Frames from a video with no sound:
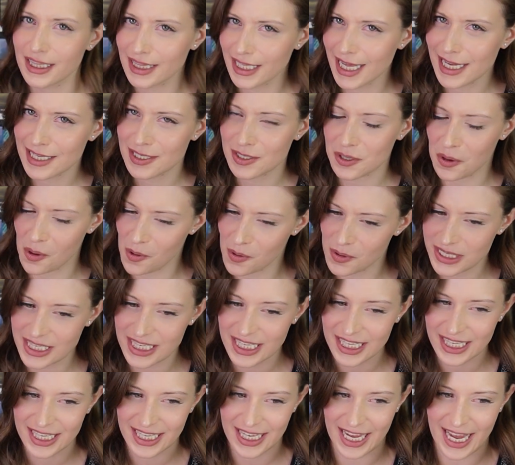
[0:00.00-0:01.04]
less cold
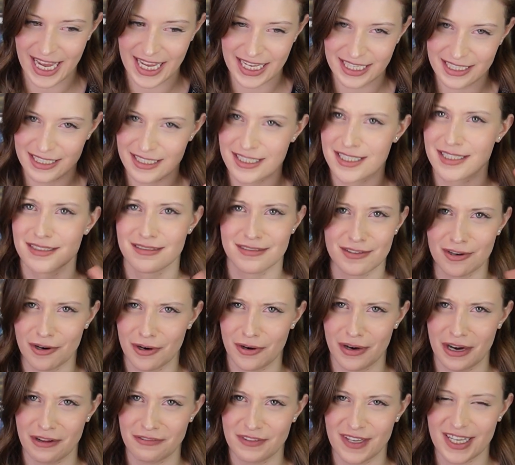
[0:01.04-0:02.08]
and
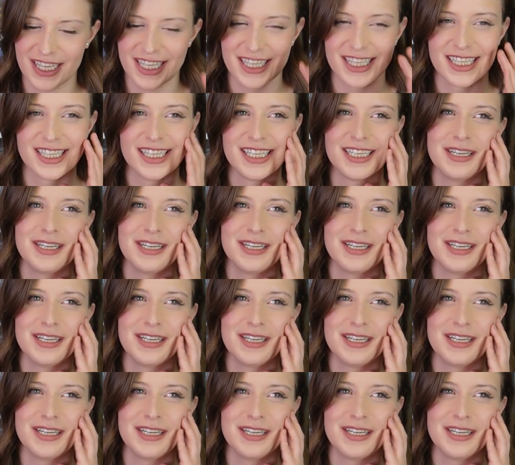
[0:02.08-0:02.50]
horrific,